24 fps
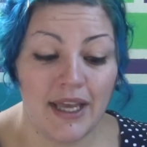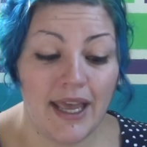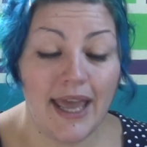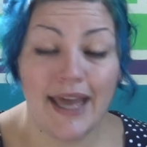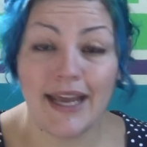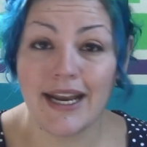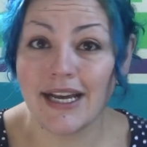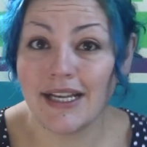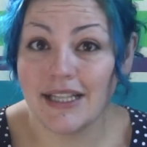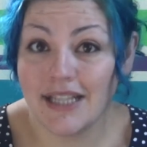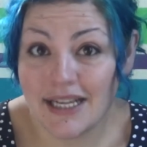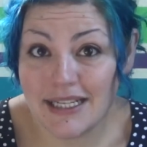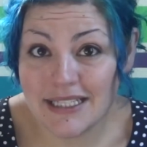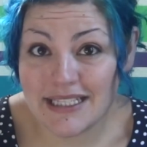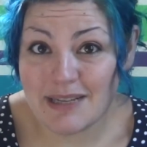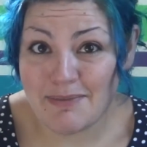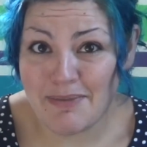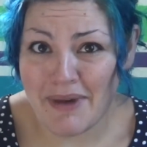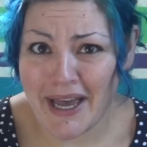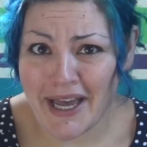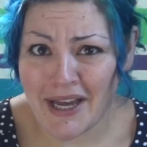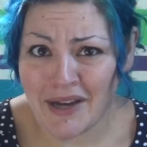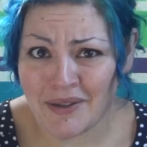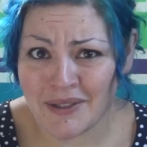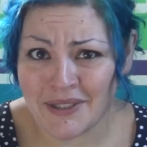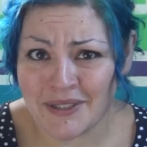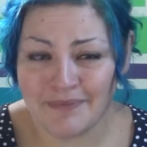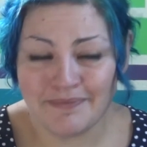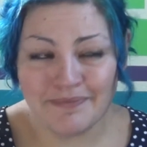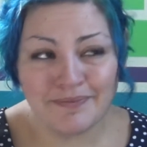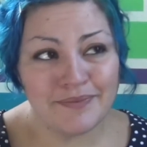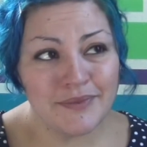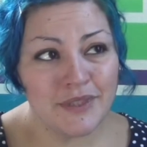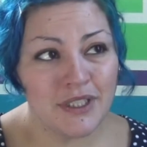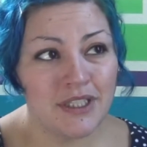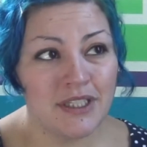And I lost a pound.
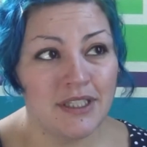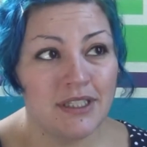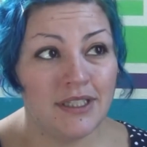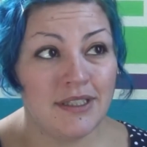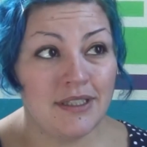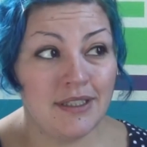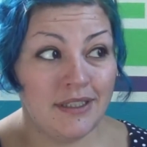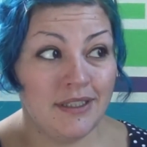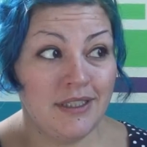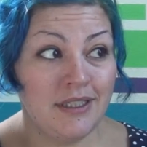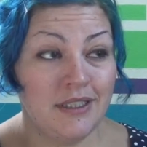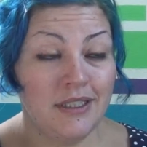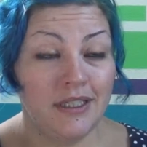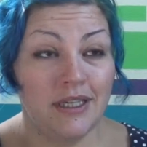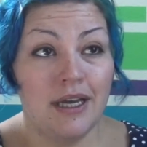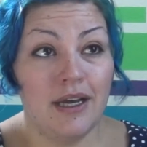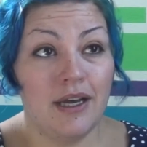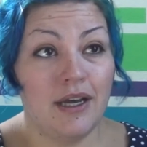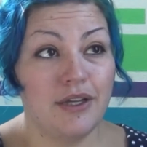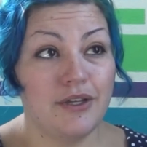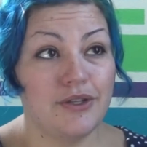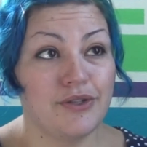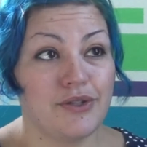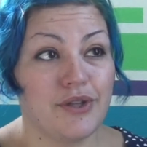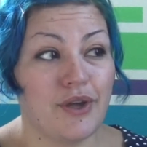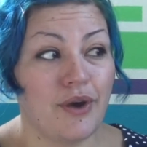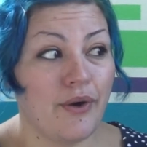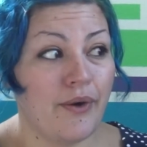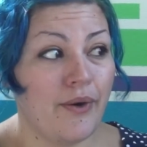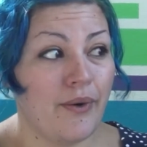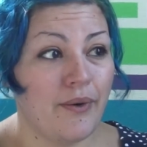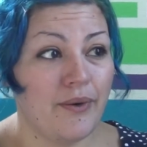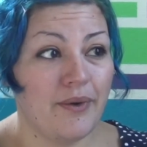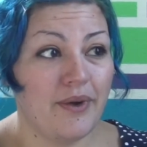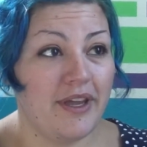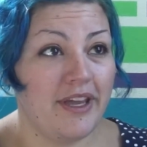
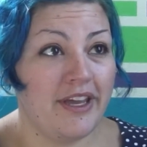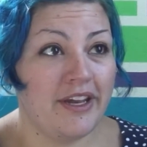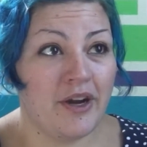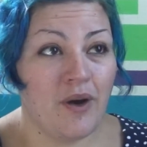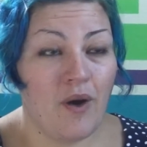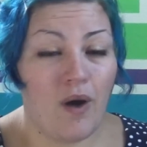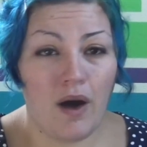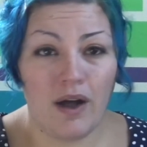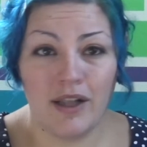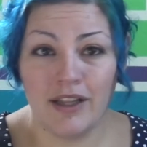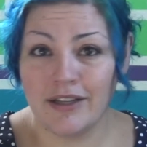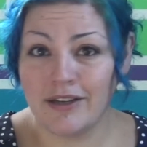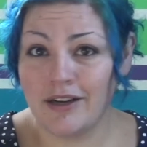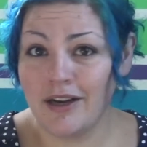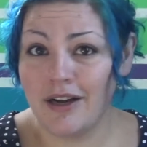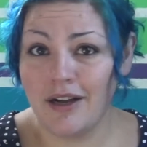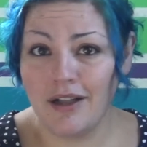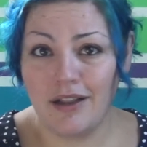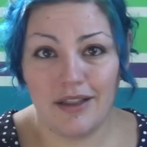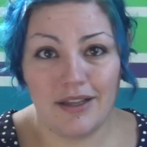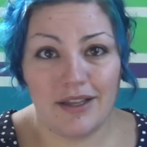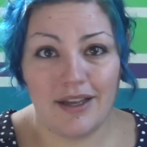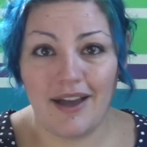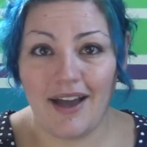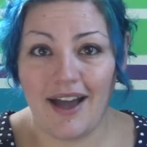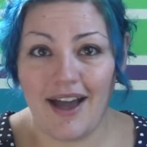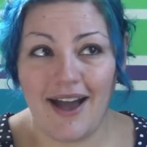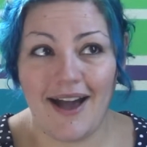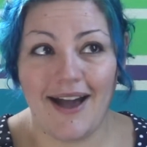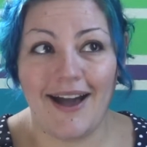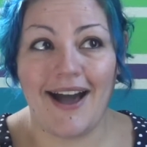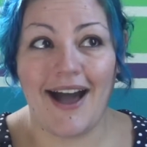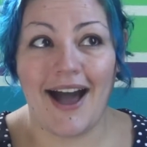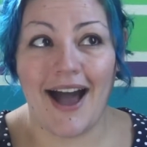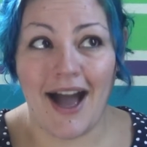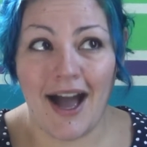So, you know, all in all,
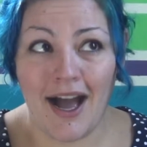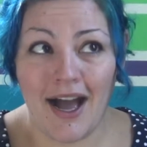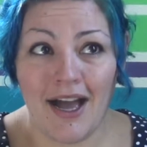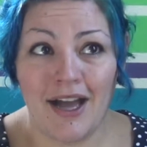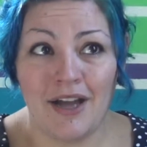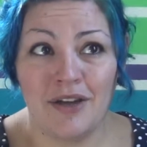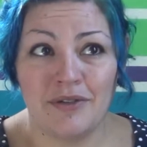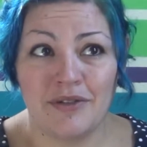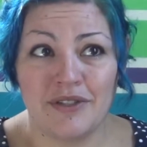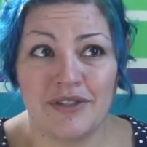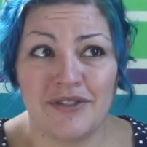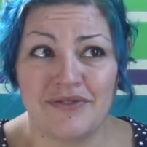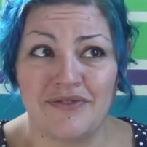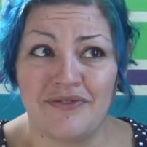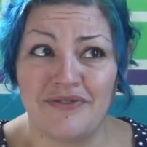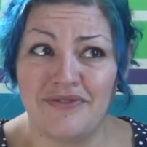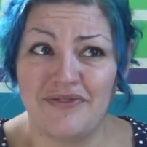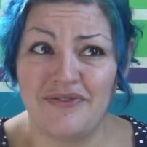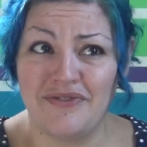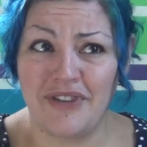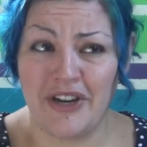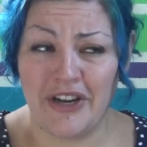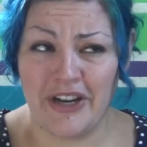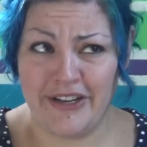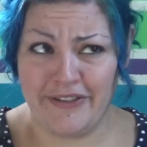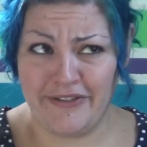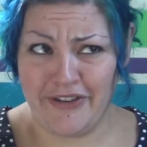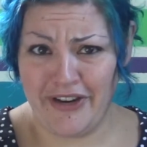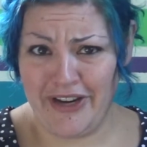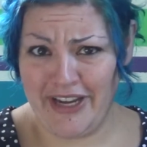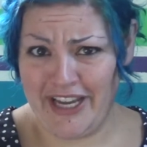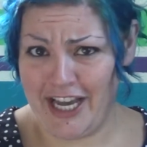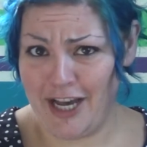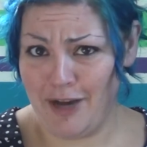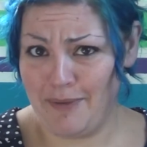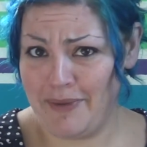I was very,
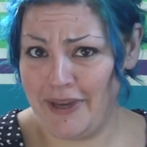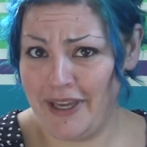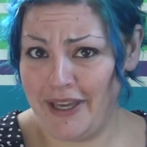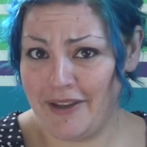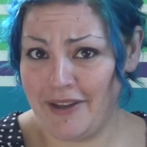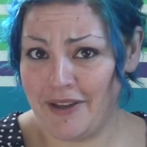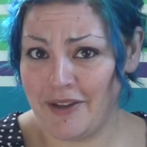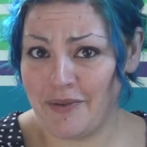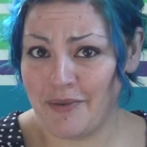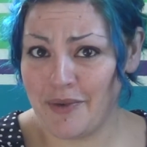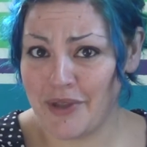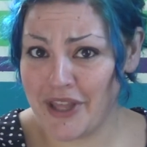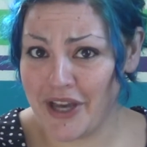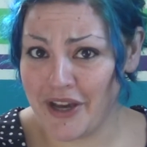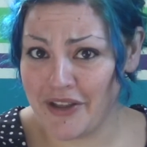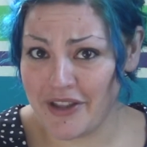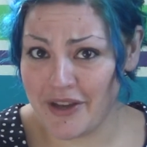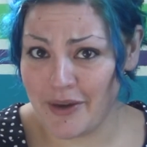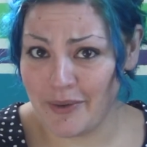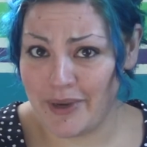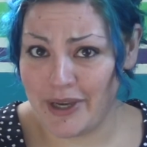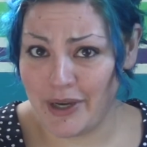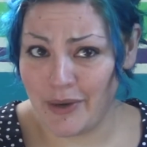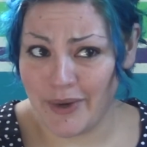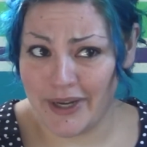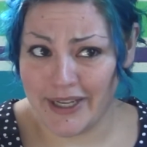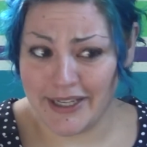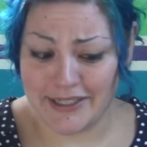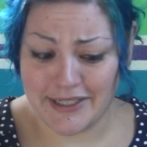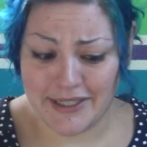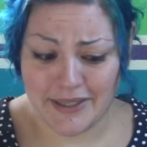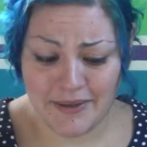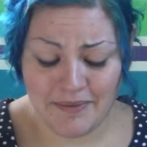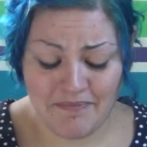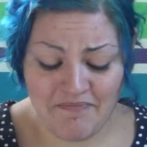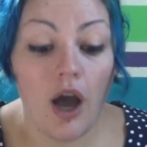very happy with how that week
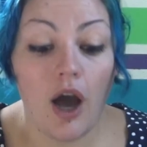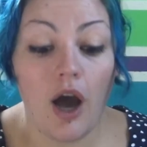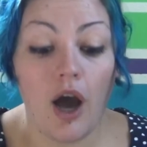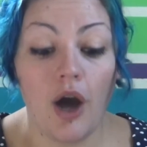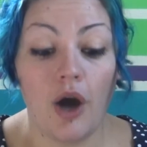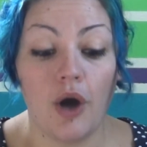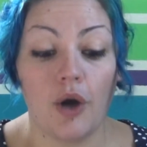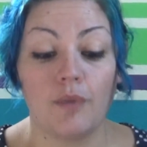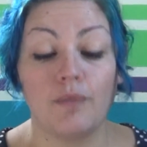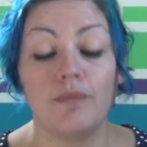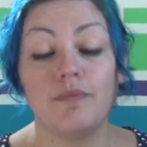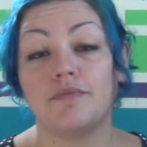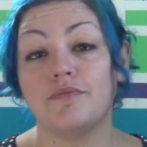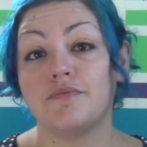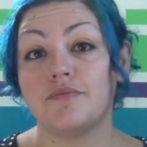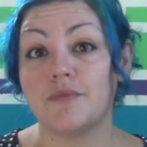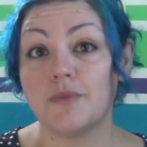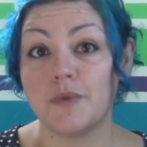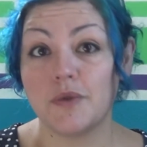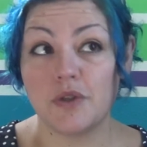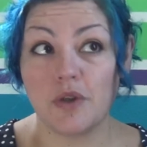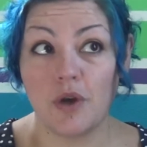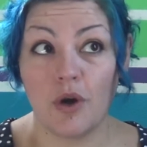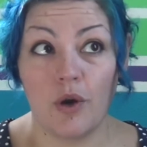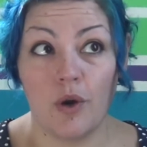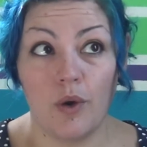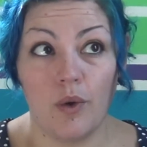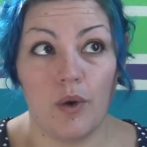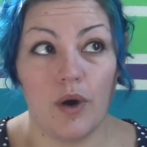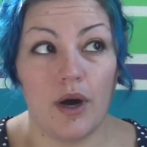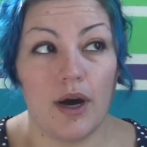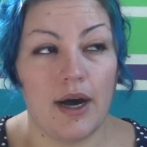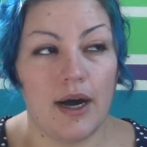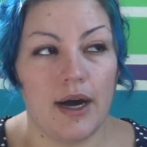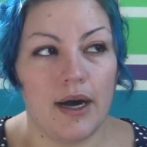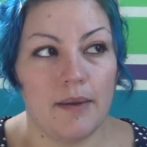went. Oh,
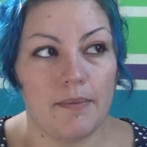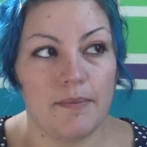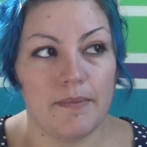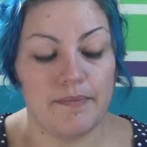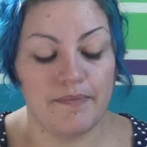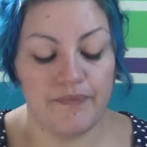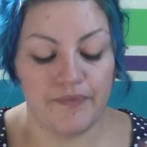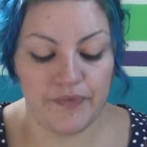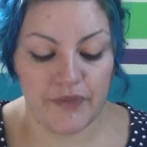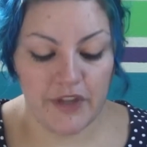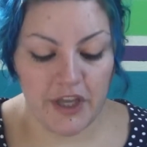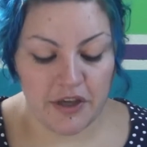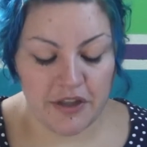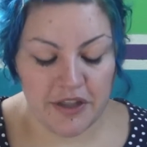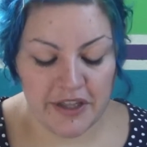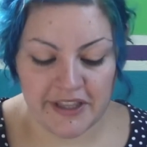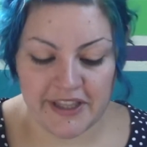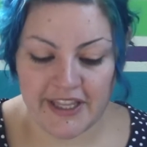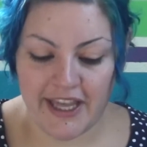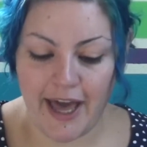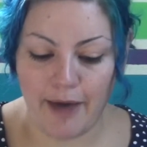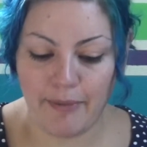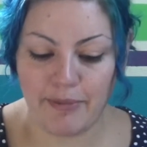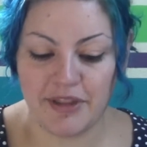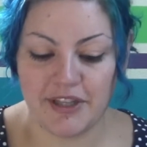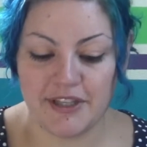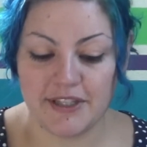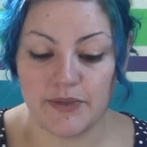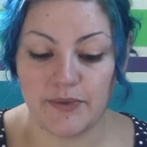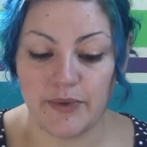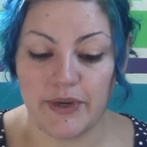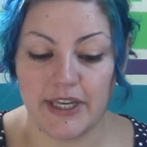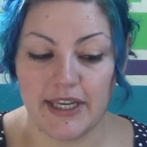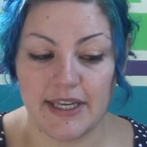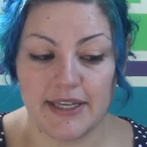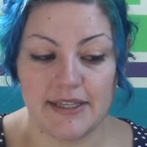so the other thing that happened
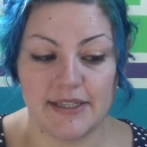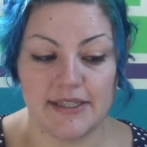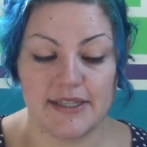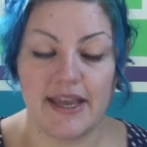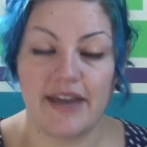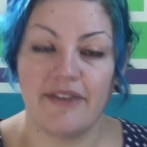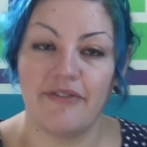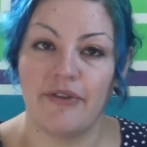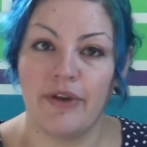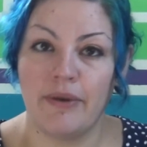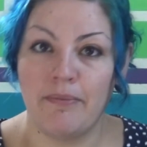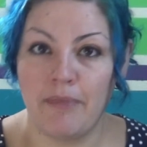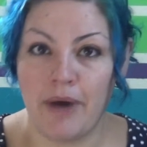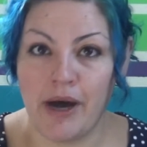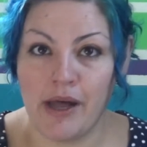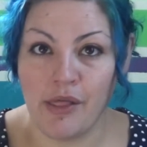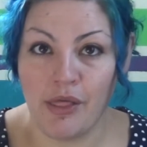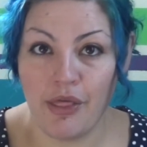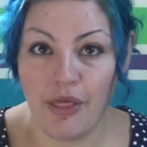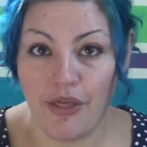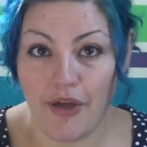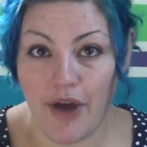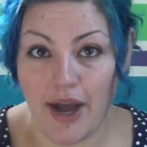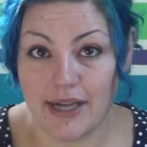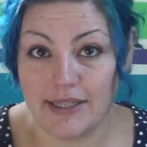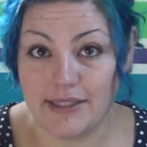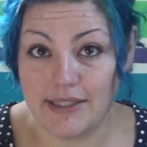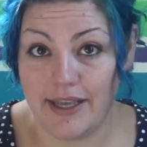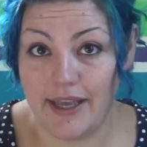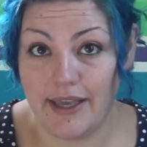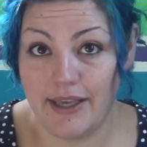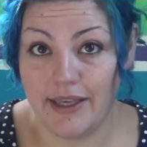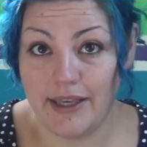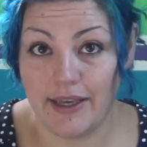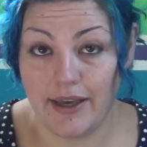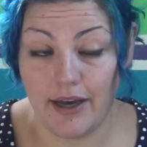this week is every month I
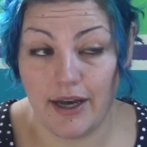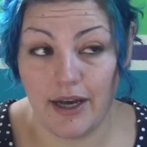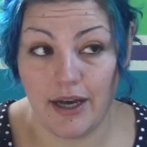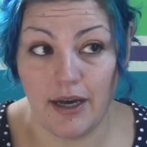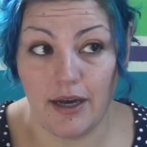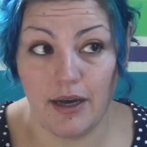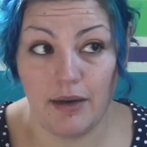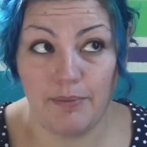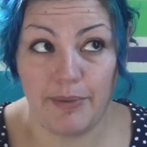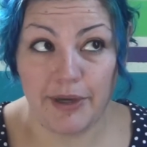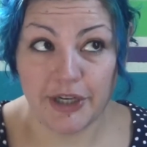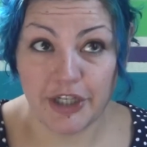take a